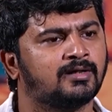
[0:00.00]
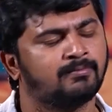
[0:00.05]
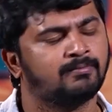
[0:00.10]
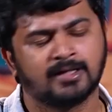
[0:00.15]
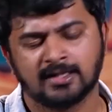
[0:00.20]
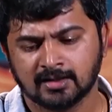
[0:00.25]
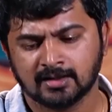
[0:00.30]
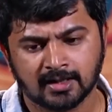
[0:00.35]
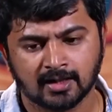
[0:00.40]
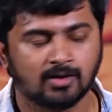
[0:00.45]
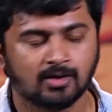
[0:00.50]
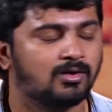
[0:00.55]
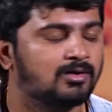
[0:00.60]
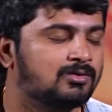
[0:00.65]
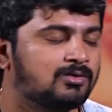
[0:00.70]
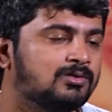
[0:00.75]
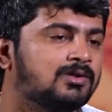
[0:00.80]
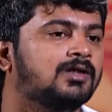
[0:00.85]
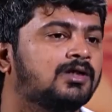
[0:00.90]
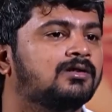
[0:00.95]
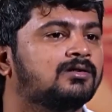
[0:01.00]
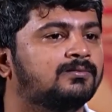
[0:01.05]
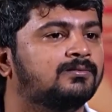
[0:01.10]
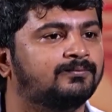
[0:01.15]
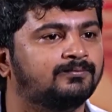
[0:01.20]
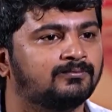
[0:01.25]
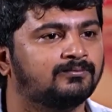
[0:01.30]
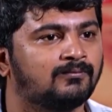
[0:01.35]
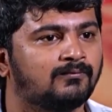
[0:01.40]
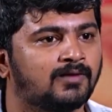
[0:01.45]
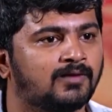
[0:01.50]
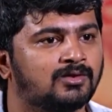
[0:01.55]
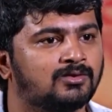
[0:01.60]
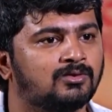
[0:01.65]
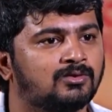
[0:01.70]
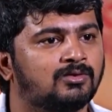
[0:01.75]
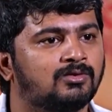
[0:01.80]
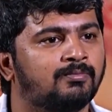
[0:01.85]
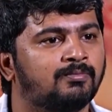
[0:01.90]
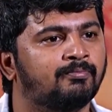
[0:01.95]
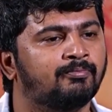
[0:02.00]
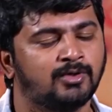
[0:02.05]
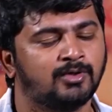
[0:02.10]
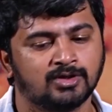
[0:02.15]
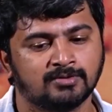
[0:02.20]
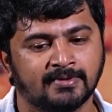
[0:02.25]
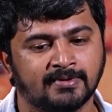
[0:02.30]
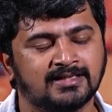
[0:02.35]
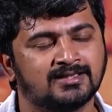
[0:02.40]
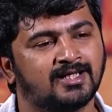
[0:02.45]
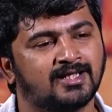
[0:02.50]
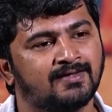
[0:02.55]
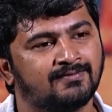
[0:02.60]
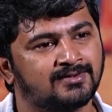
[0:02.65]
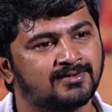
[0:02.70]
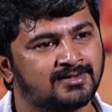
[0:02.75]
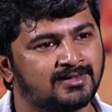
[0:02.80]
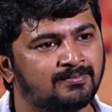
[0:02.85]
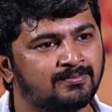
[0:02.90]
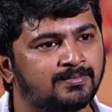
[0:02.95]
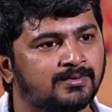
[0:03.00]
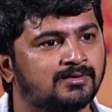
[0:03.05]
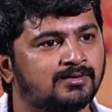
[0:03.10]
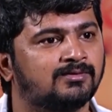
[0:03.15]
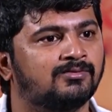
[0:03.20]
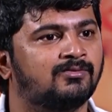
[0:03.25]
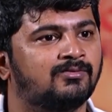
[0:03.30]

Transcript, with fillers: Men cannot do that. So because men's life is simple,